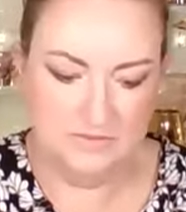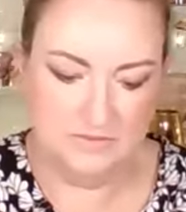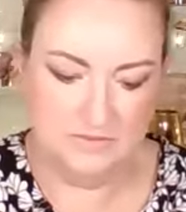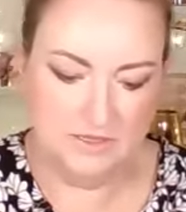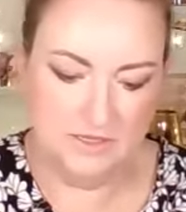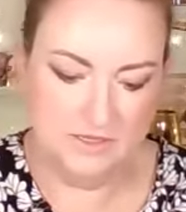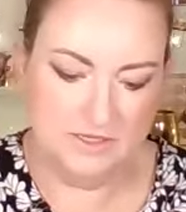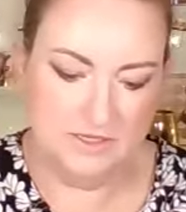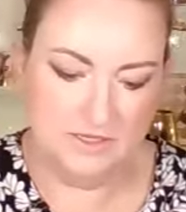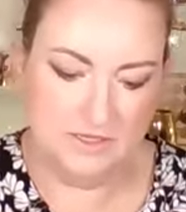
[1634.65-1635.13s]

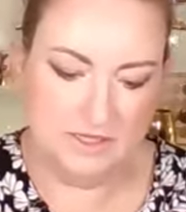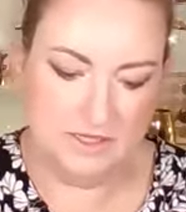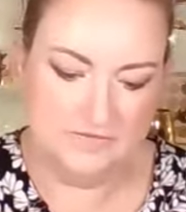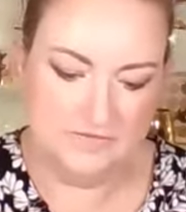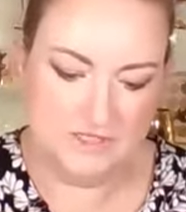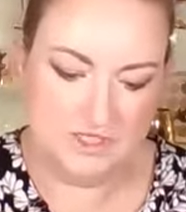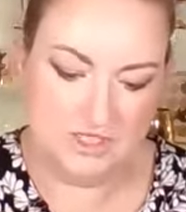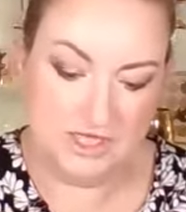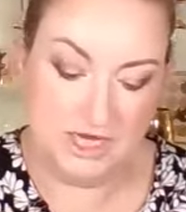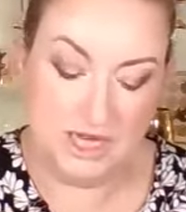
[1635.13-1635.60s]
I think I have
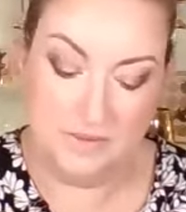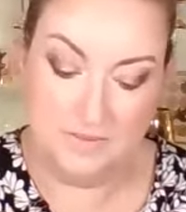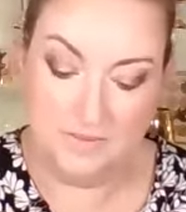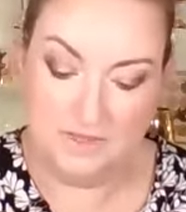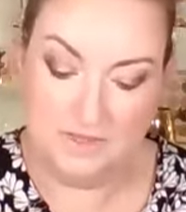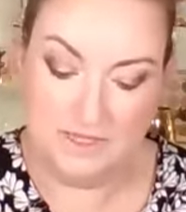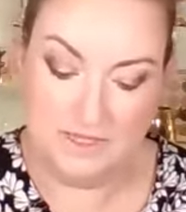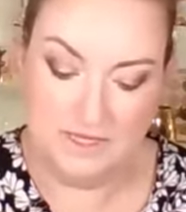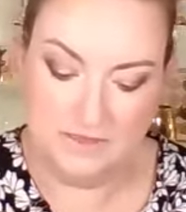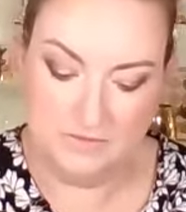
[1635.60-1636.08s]
to sharpen
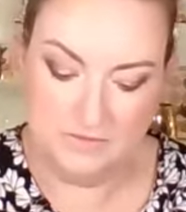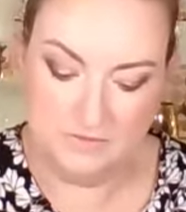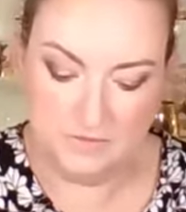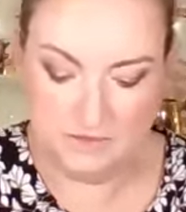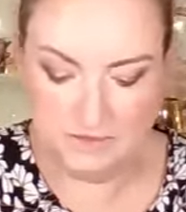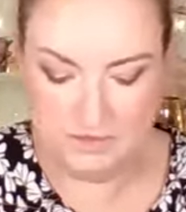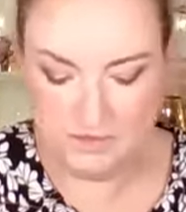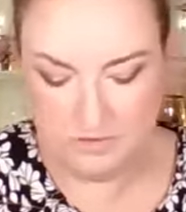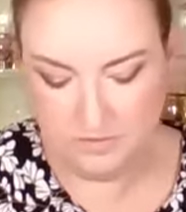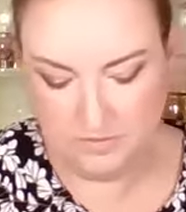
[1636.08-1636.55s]
that,
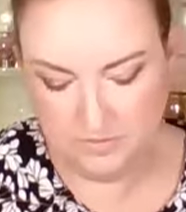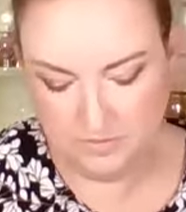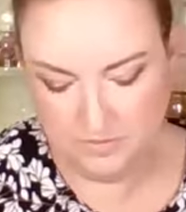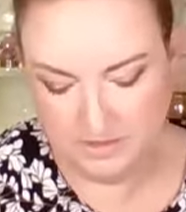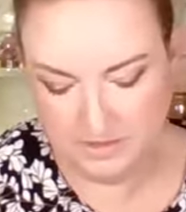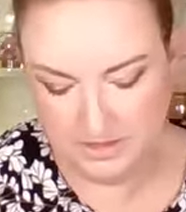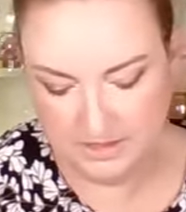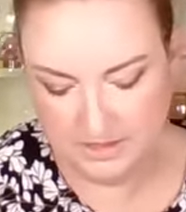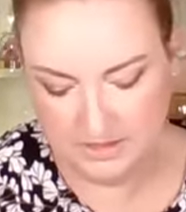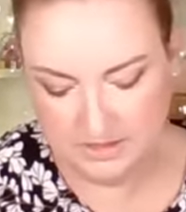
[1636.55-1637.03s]
which could
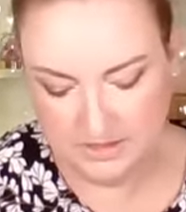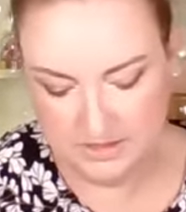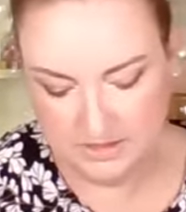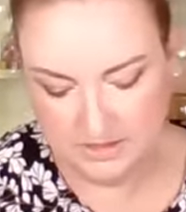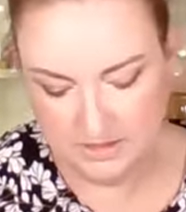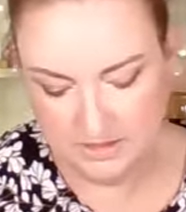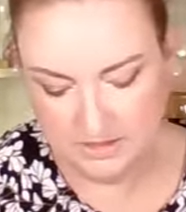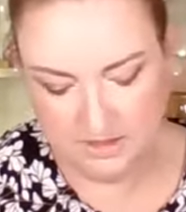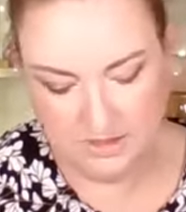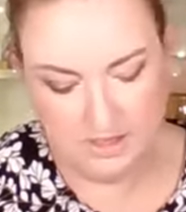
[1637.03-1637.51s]
be
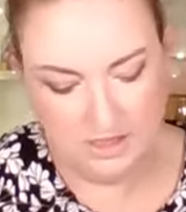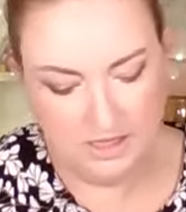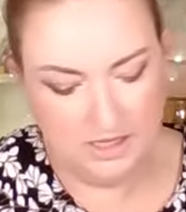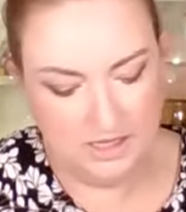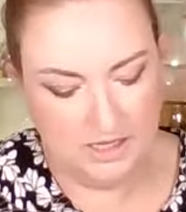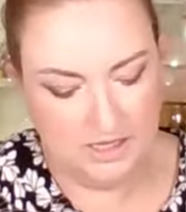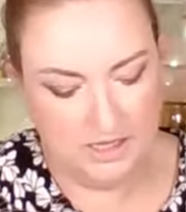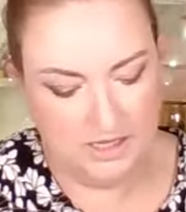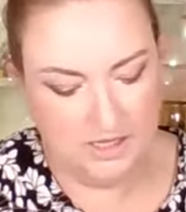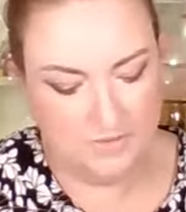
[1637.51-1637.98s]

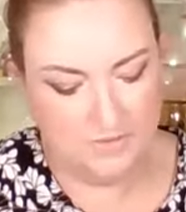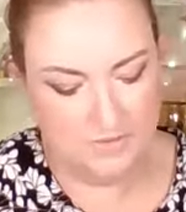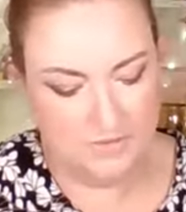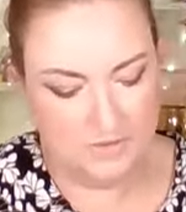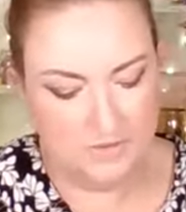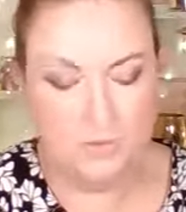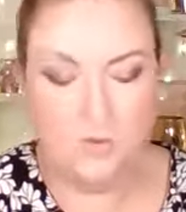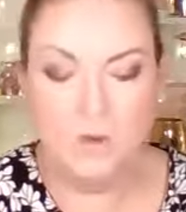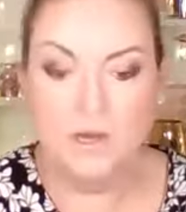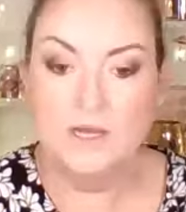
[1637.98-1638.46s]

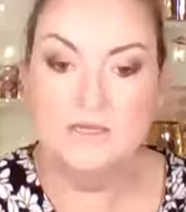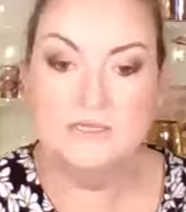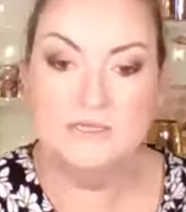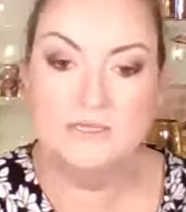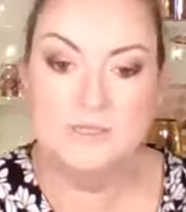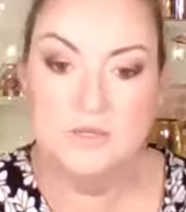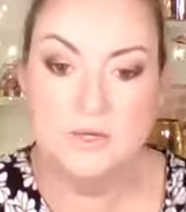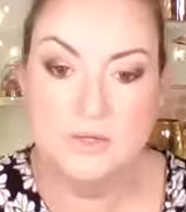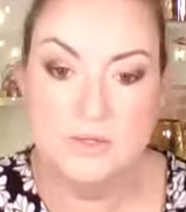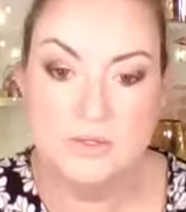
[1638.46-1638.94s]
why it's
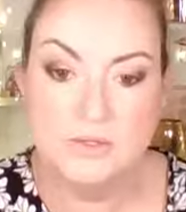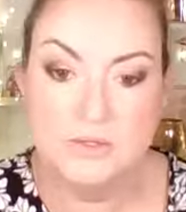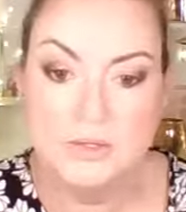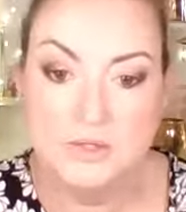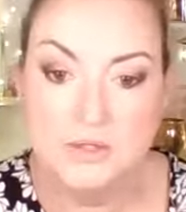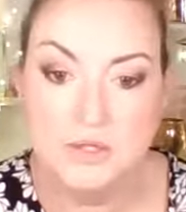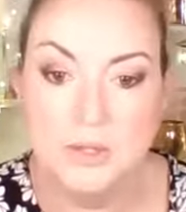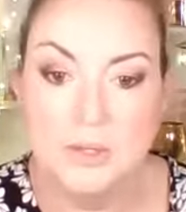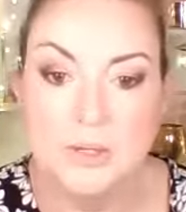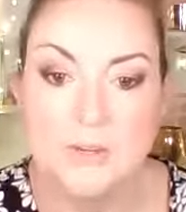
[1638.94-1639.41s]
not sort
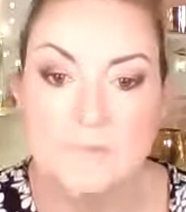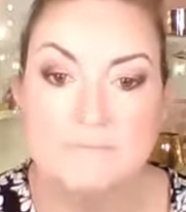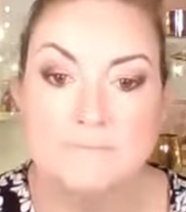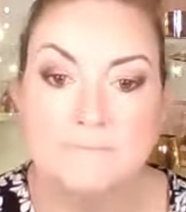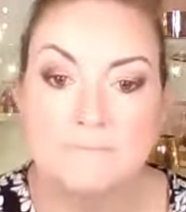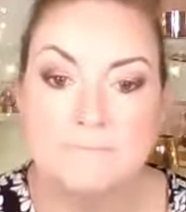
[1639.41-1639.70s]
of going.